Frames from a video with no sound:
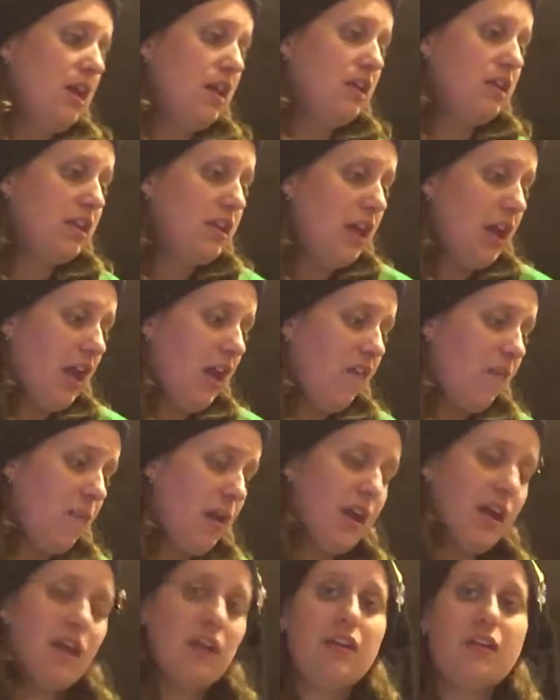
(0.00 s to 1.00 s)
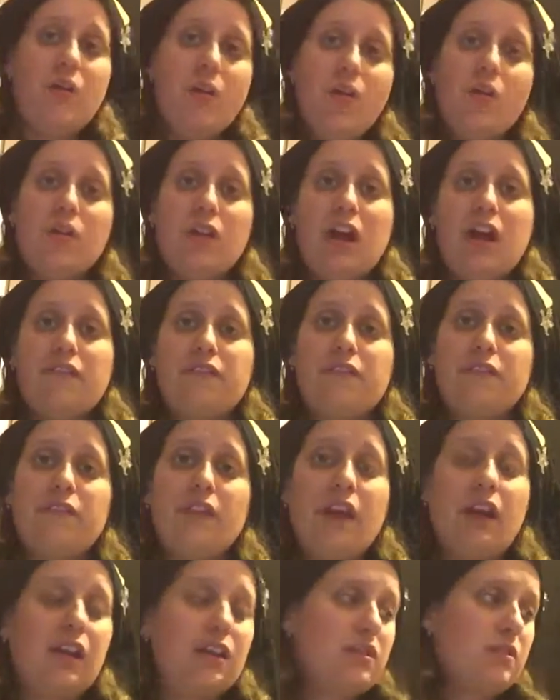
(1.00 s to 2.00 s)
then I have my Olaf
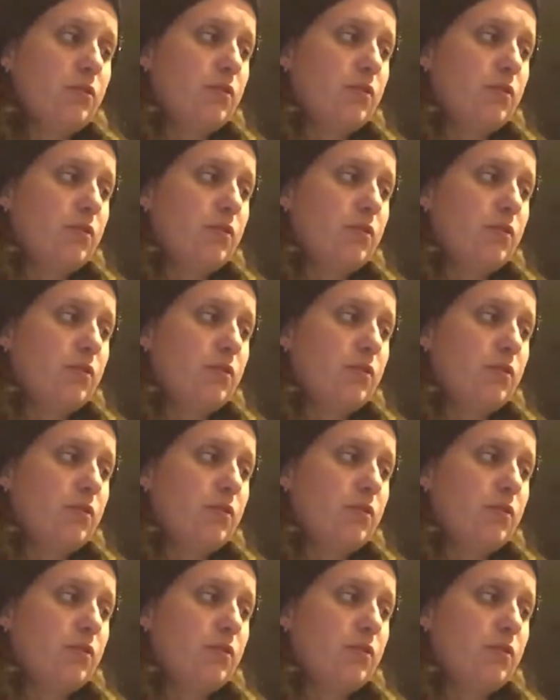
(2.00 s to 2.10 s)
effect,